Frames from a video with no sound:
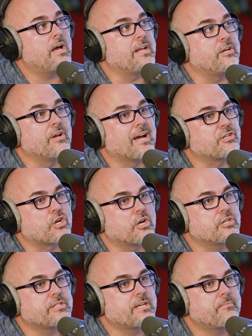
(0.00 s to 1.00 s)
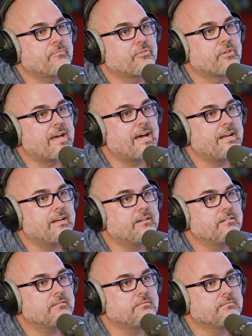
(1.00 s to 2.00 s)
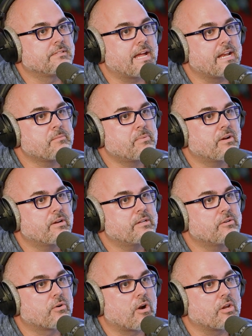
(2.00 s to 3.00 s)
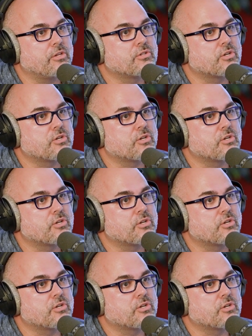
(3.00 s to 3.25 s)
And you're not charging them for that dating period, or are you